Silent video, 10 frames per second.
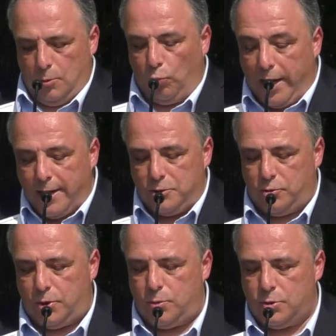
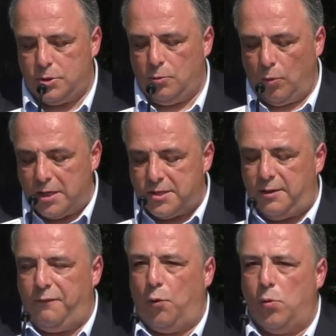reintroduce Rusty
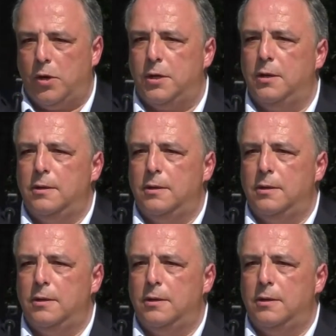Ford,